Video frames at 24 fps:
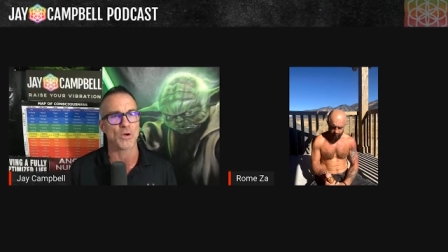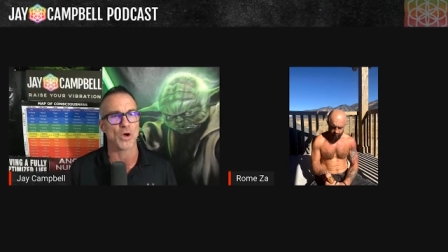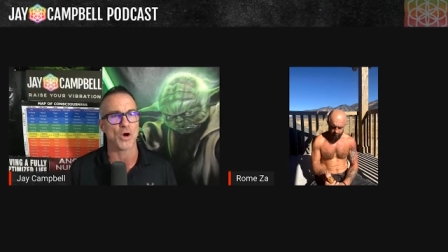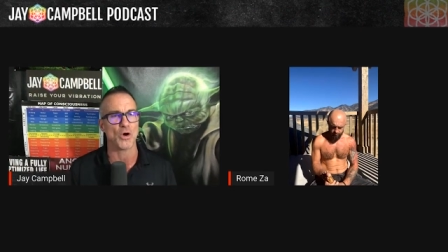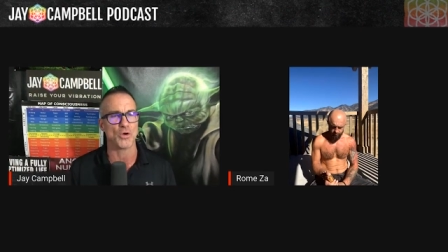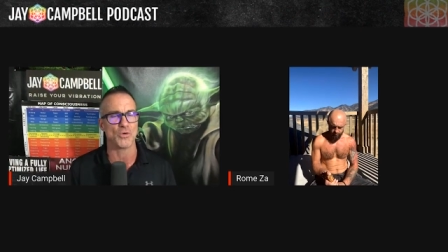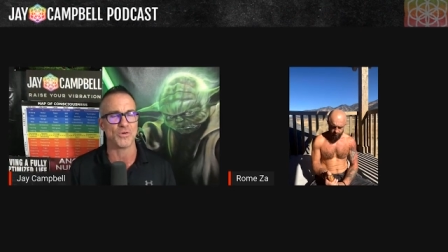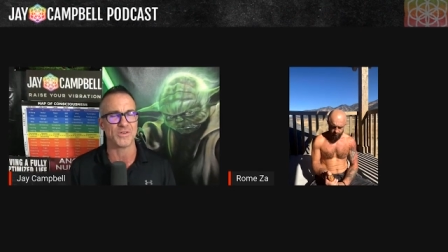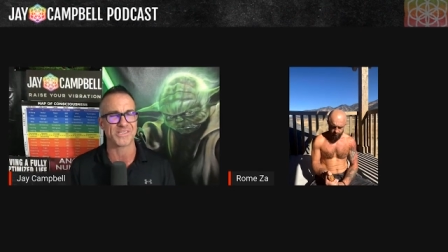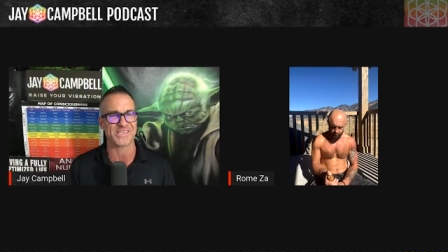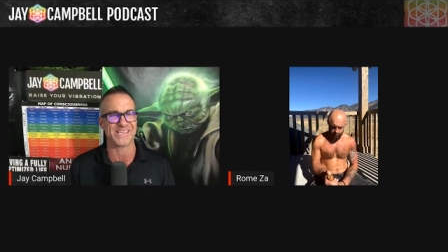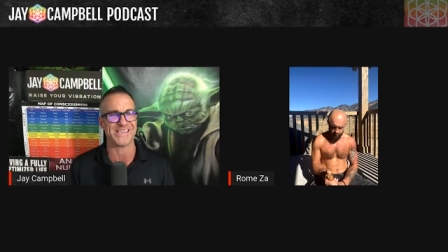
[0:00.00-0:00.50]
Go
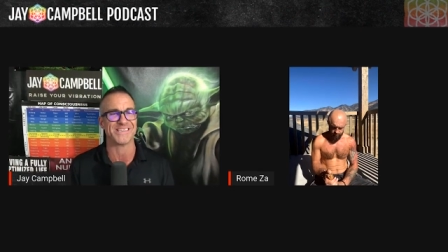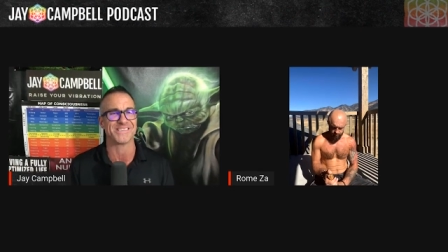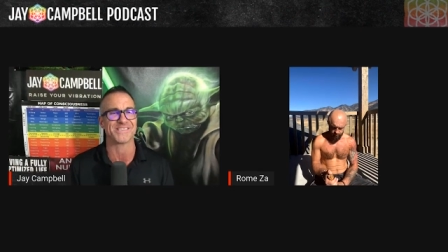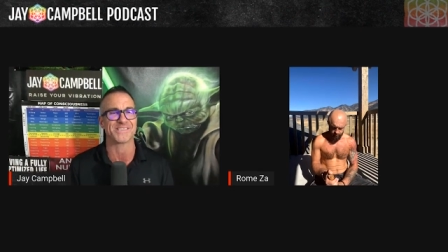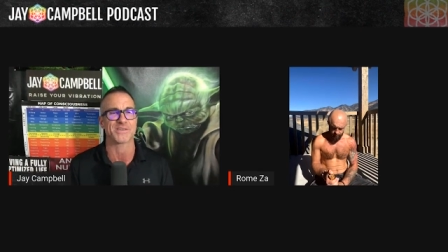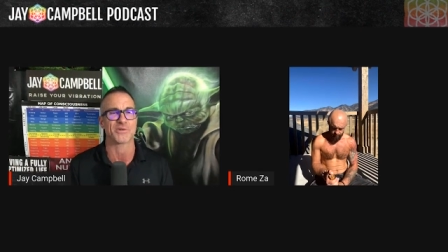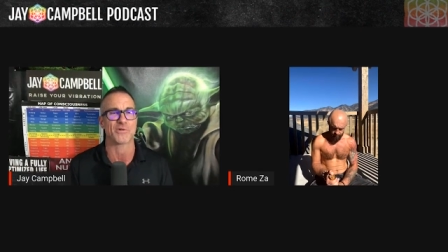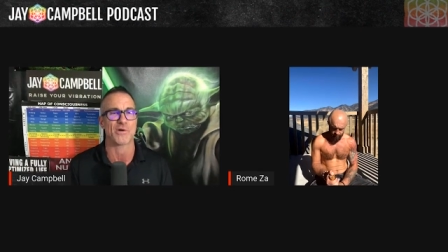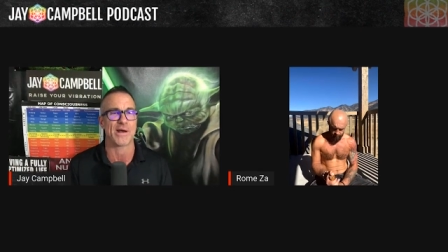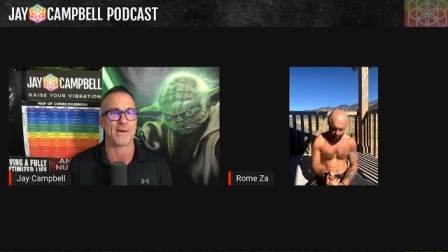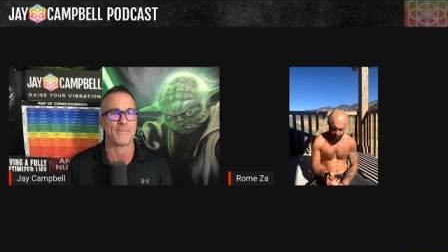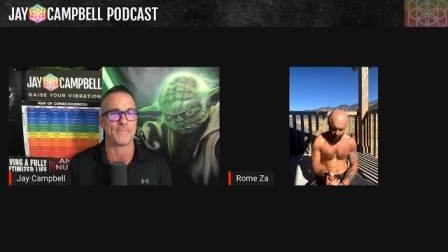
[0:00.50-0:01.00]
to his
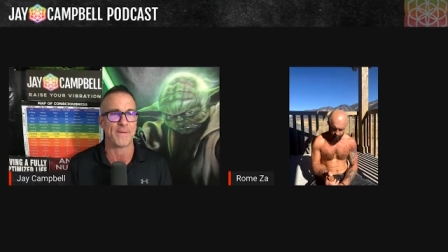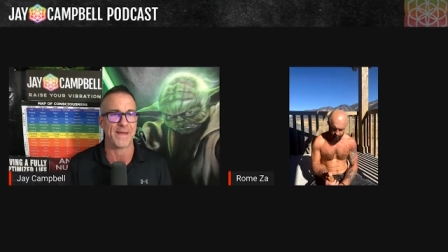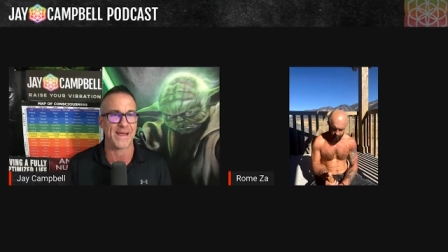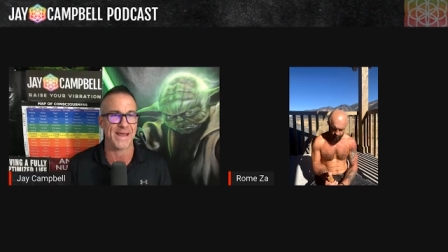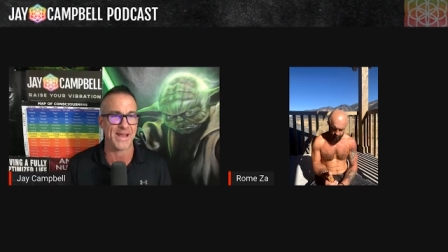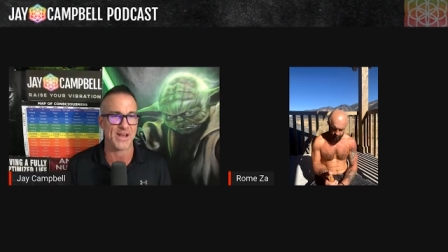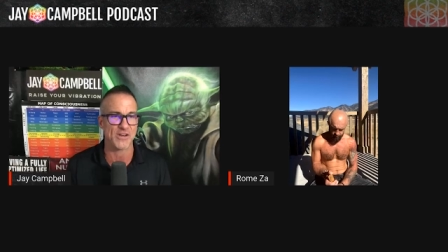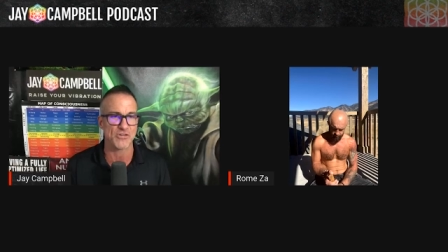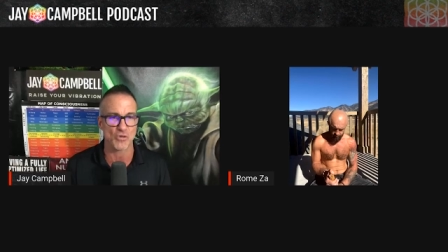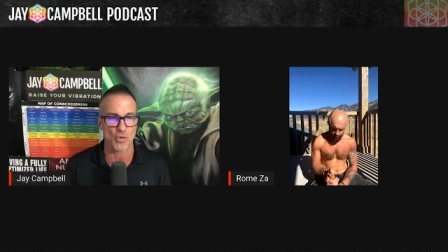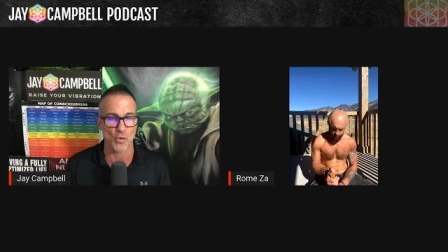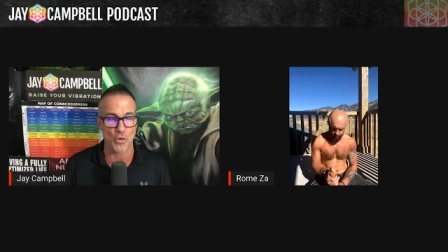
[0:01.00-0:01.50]
Instagram
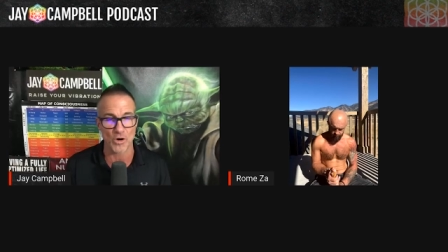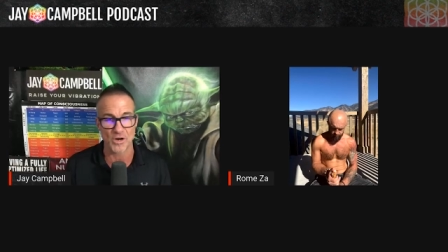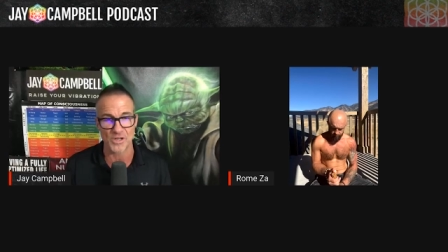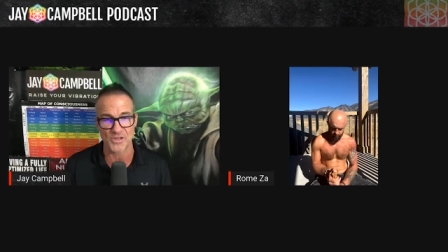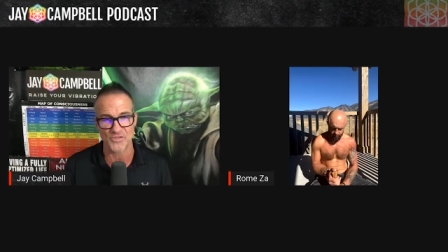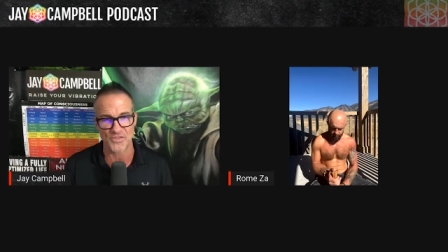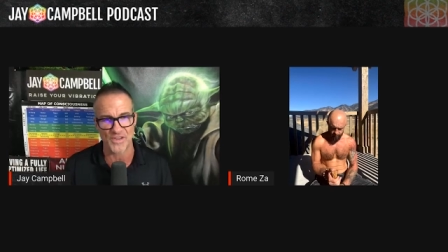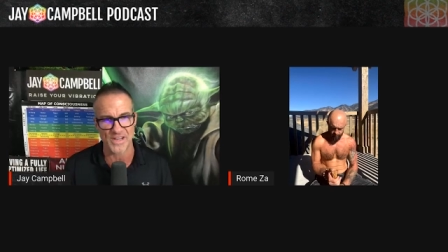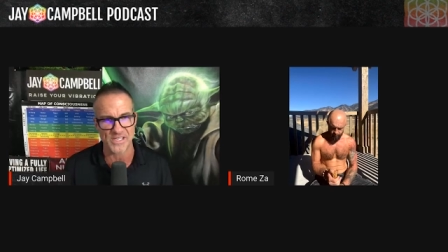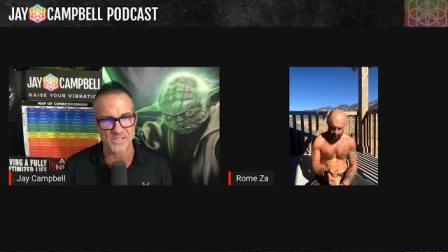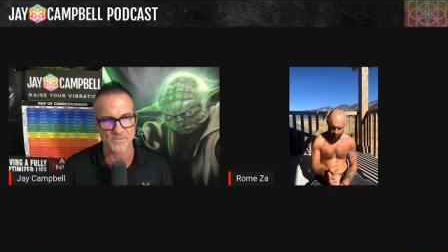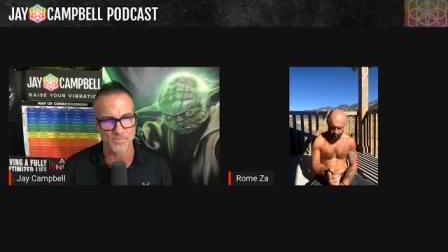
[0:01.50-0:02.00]
page or his
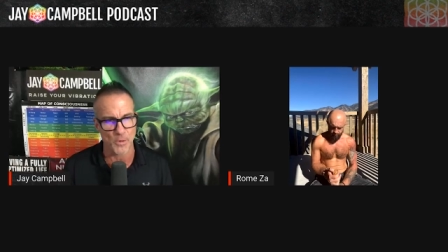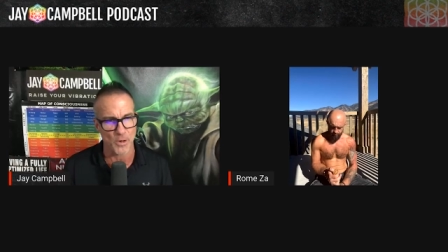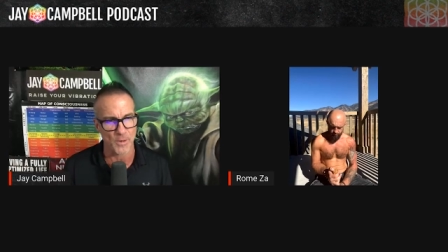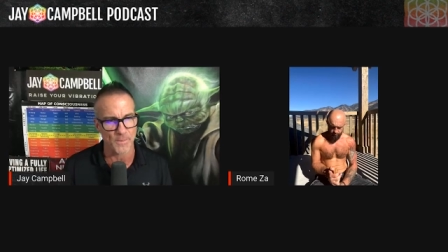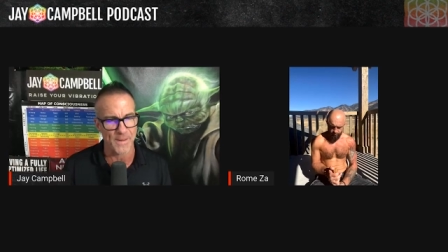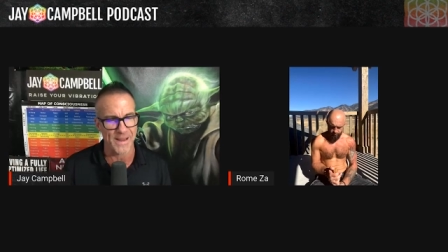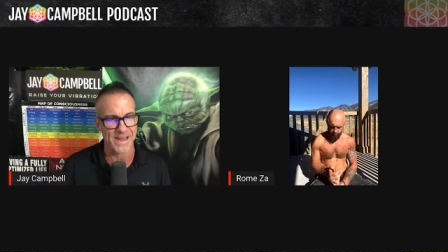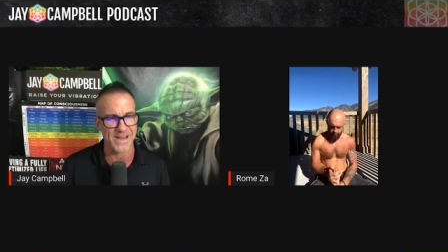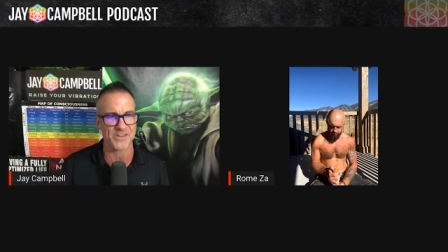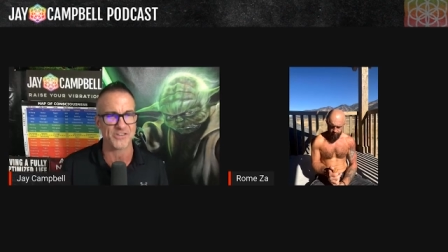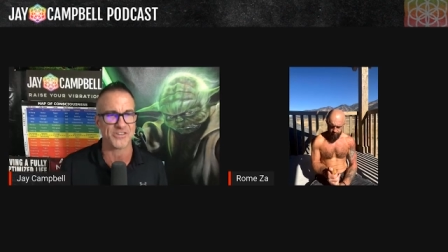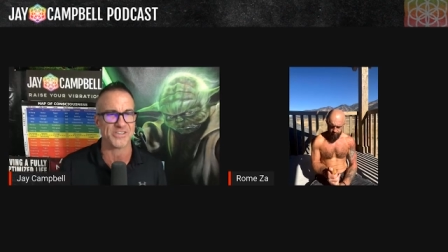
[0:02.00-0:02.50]
Facebook
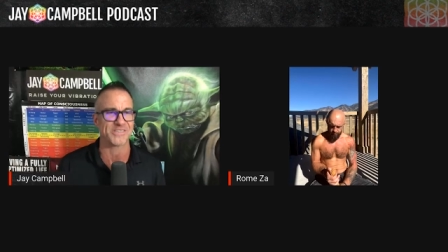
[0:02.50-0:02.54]
page.